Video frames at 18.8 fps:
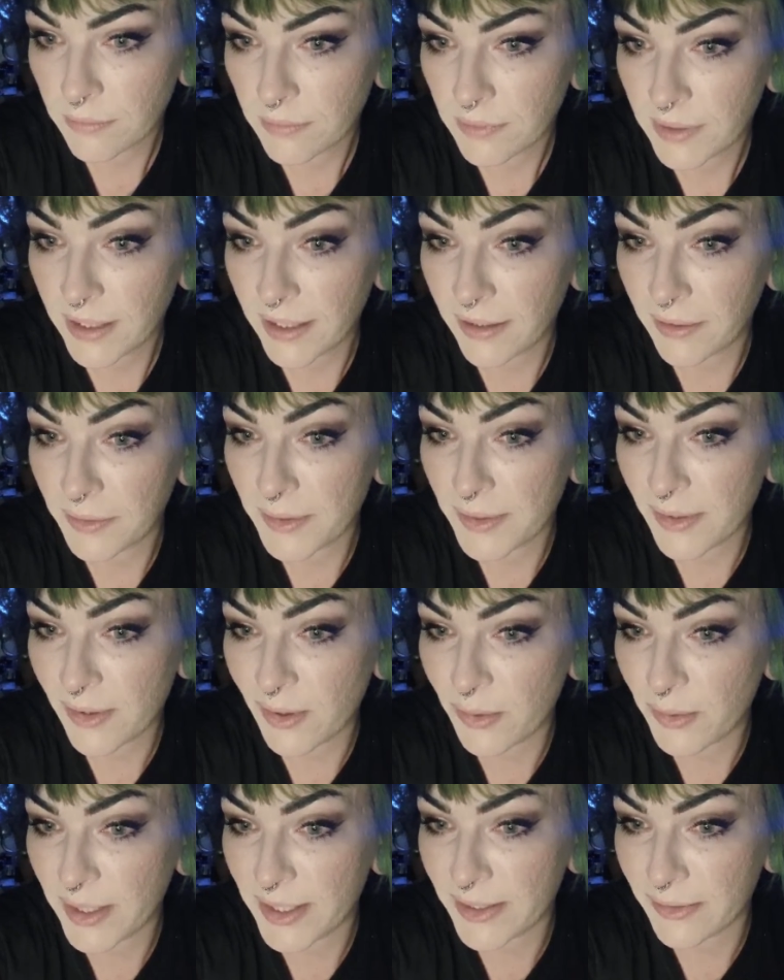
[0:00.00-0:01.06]
Yeah, those
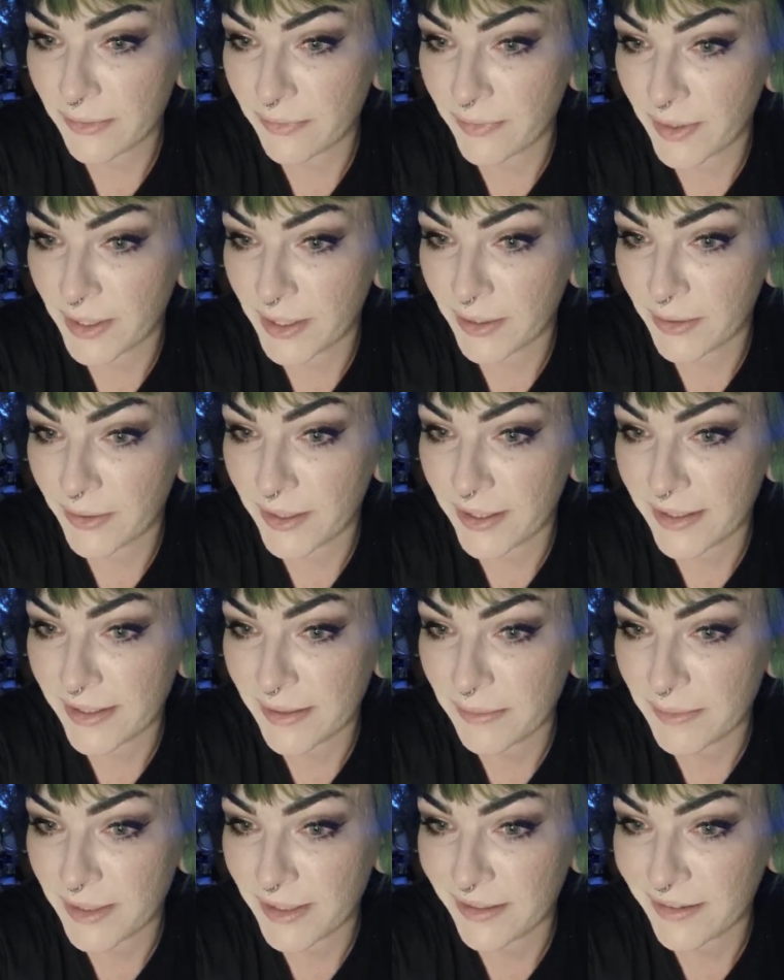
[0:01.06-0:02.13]
hallways are fucking
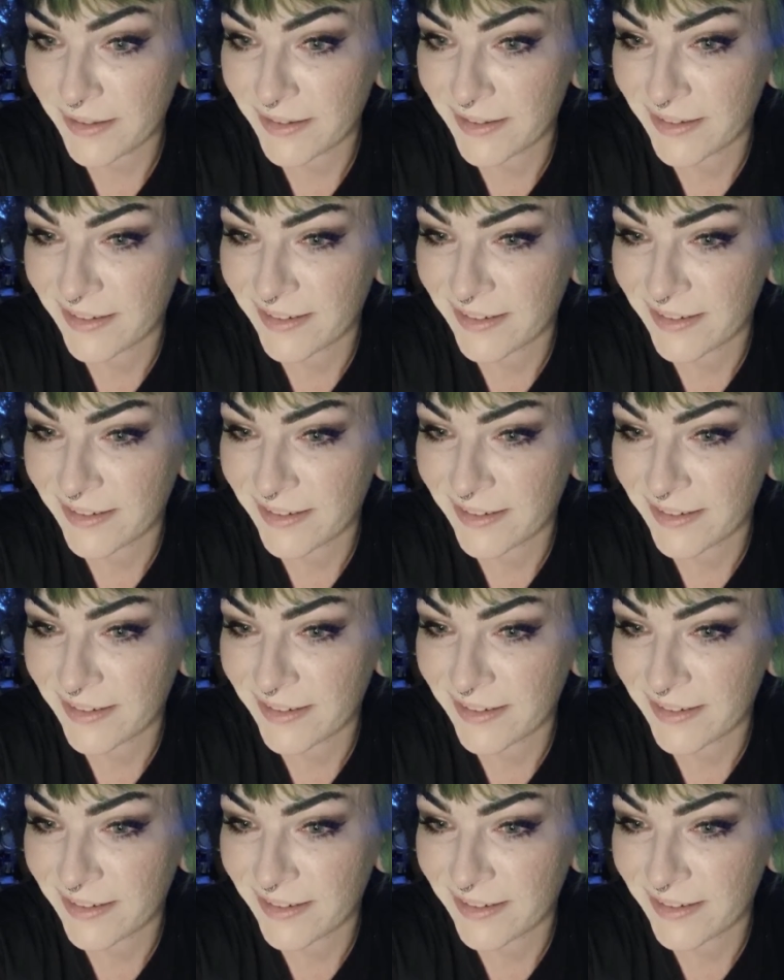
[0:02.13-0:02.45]
crazy, man.